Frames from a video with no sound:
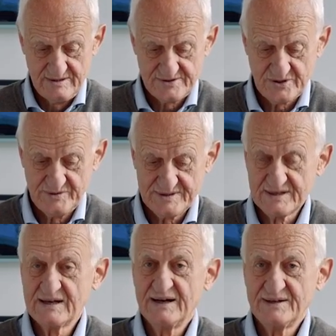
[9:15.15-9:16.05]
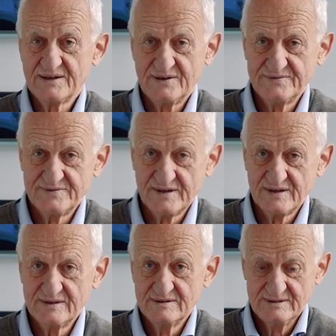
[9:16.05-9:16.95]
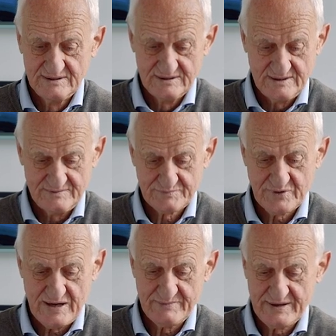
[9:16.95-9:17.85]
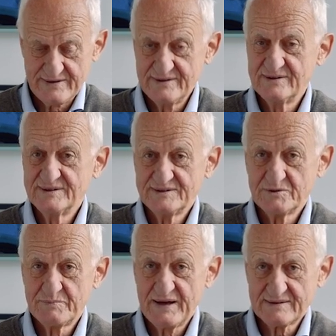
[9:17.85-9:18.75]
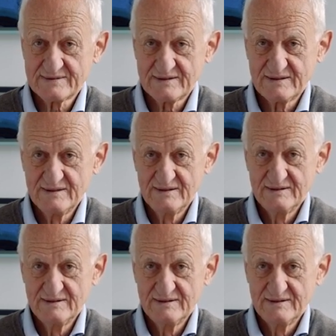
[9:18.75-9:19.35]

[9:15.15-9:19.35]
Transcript: So it's a kind of or primary or idiopathic